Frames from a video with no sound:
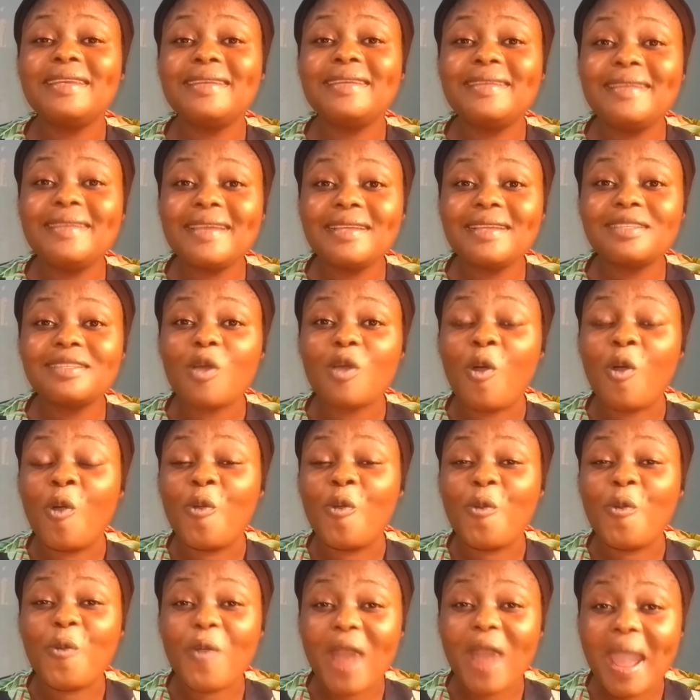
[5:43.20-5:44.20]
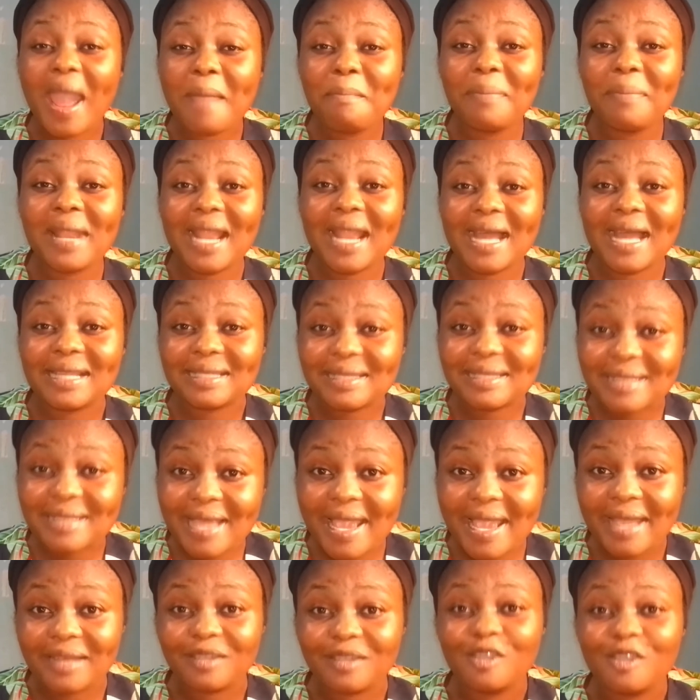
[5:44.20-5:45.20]
this unripe
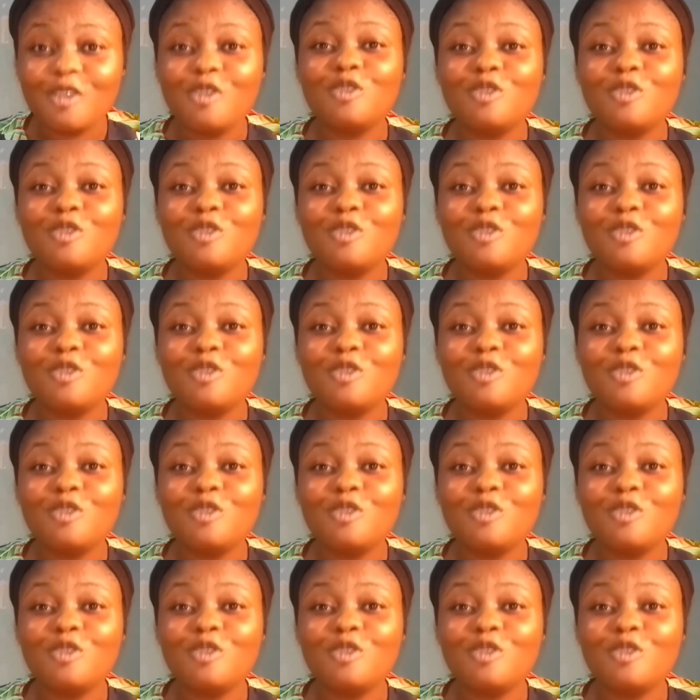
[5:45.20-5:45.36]
plantain